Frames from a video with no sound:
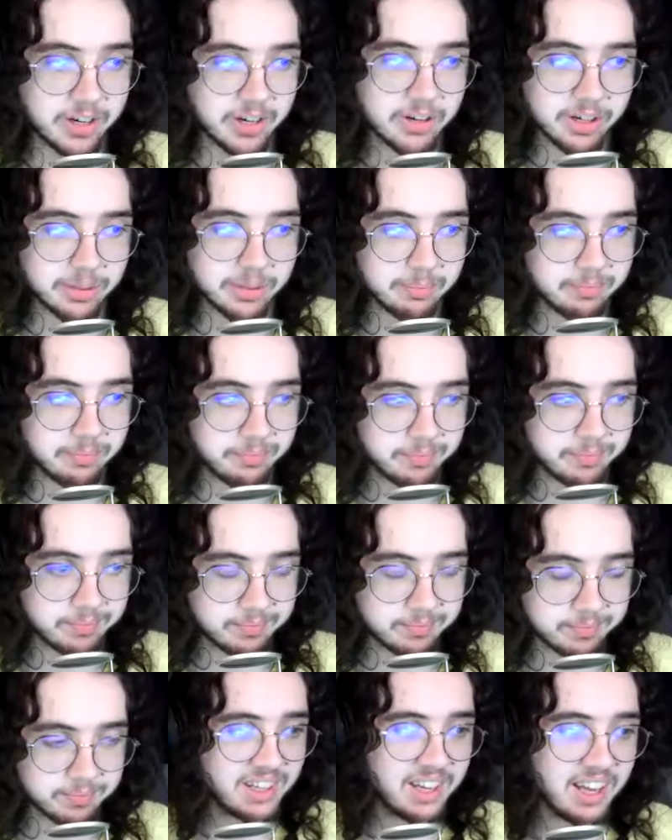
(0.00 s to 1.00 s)
agree.
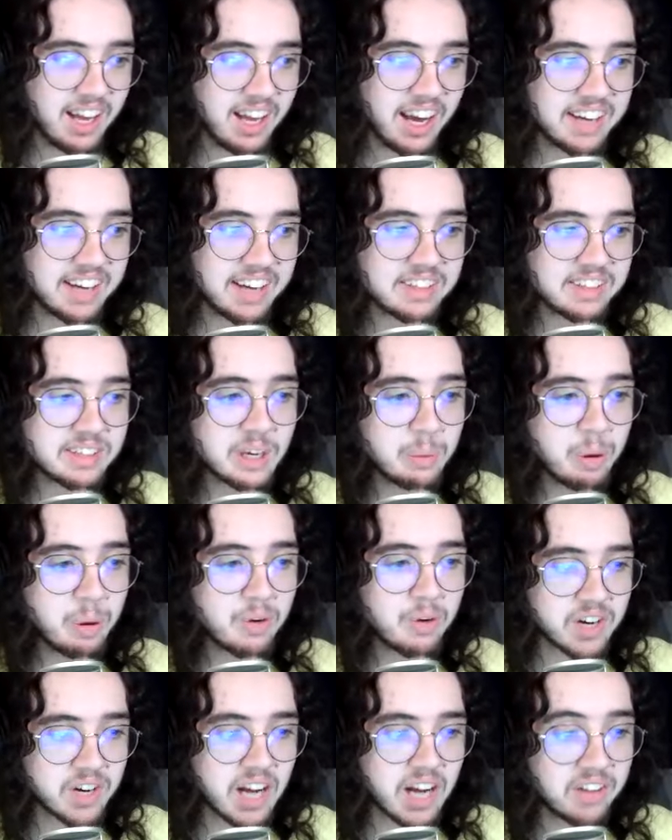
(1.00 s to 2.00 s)
I did skip
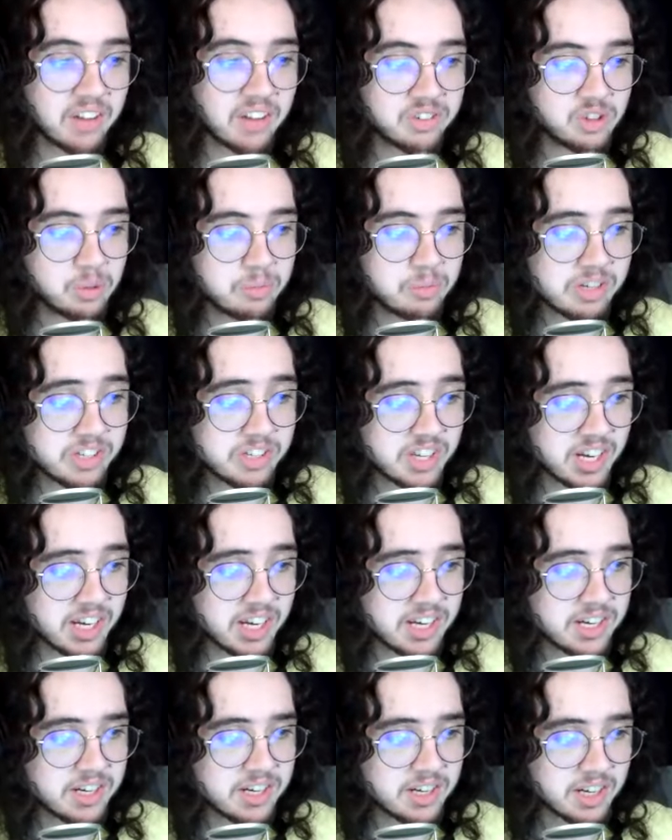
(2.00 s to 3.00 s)
over costume
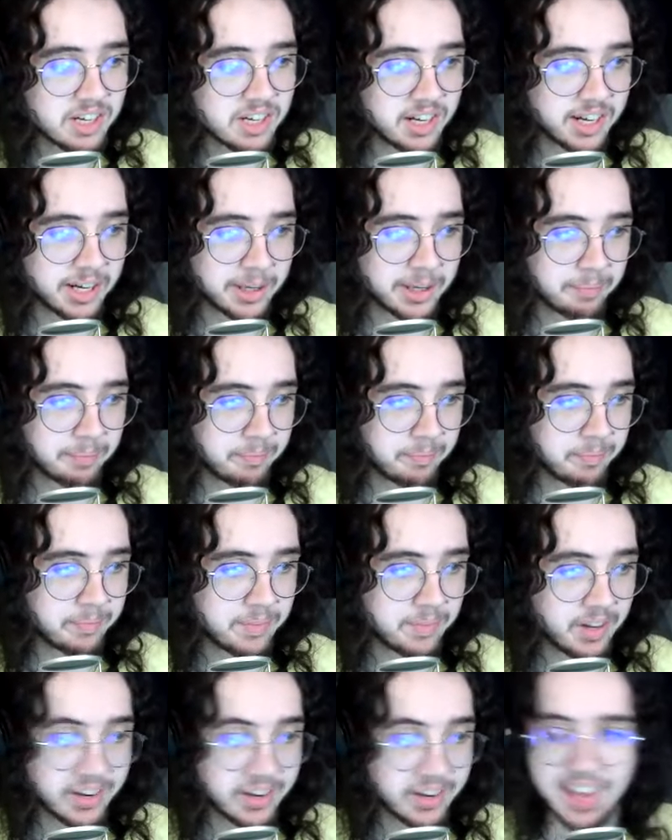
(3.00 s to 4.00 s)
design. Um,
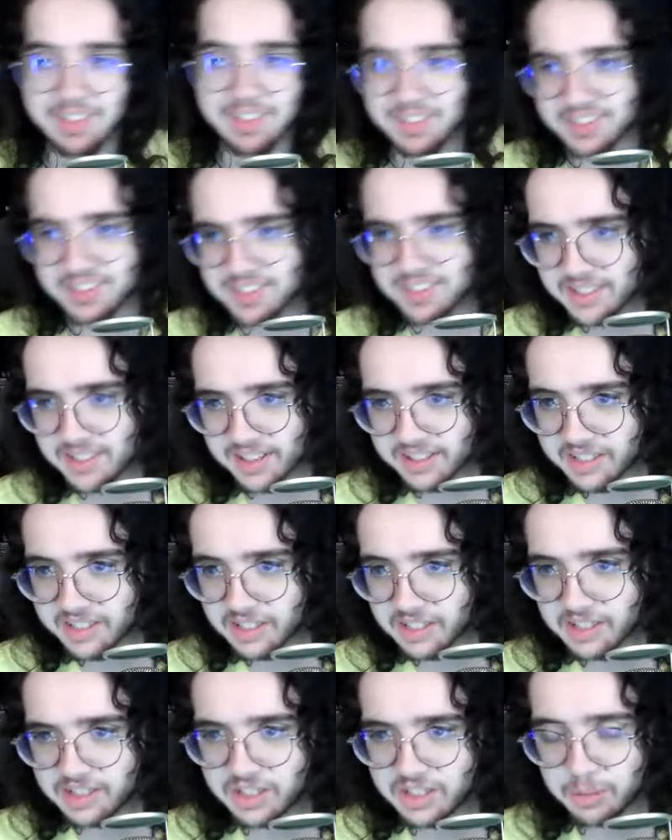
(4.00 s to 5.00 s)
again, this is
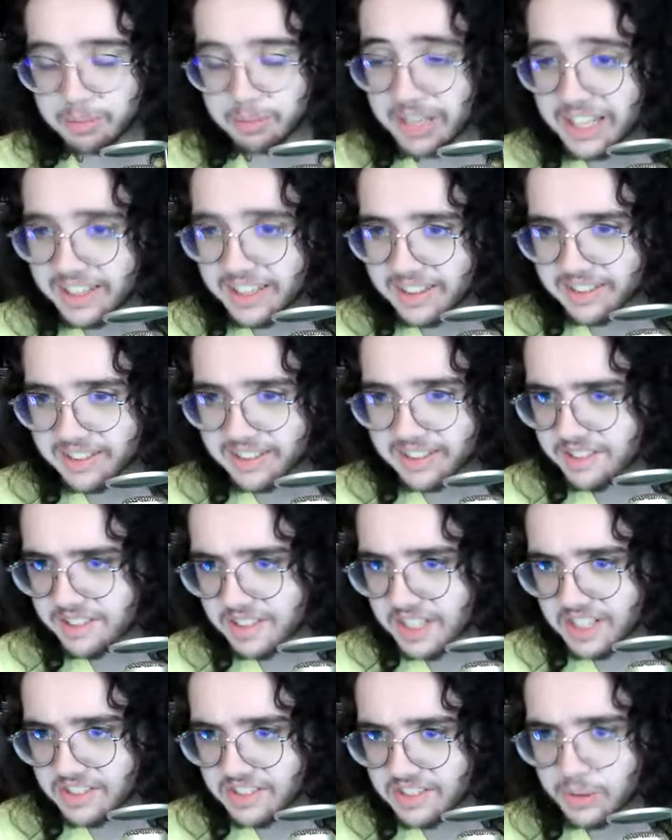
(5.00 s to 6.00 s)
to me this is
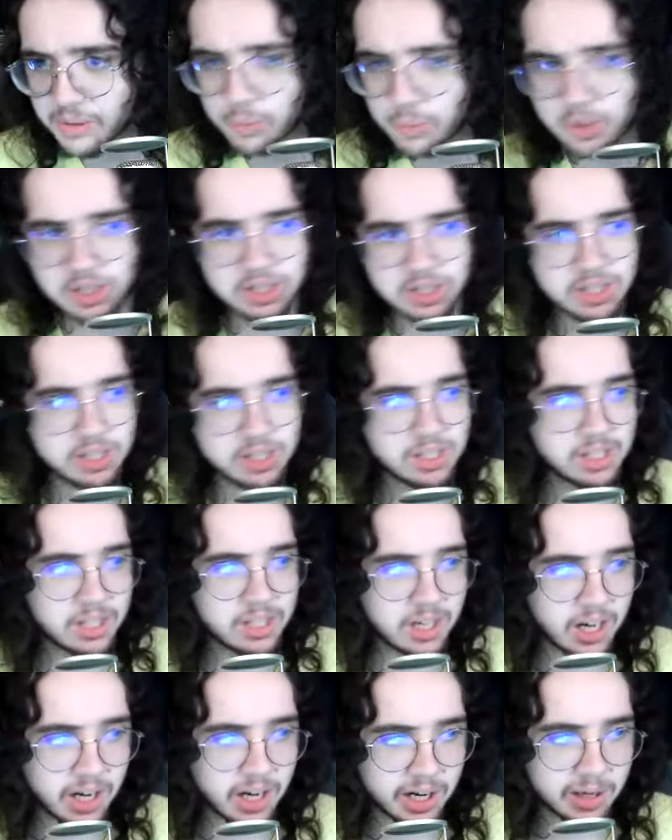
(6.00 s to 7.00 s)
an easy one.
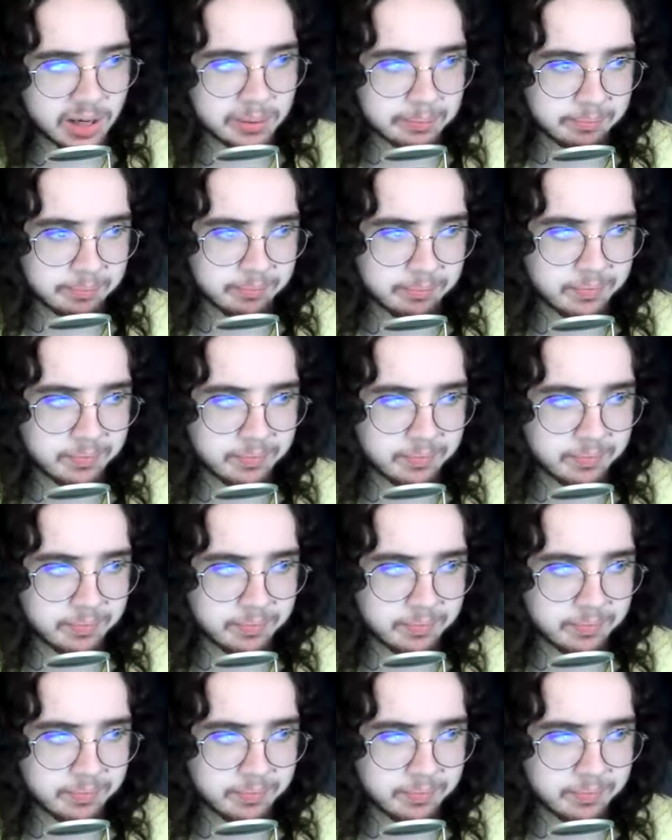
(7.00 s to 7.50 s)
Um,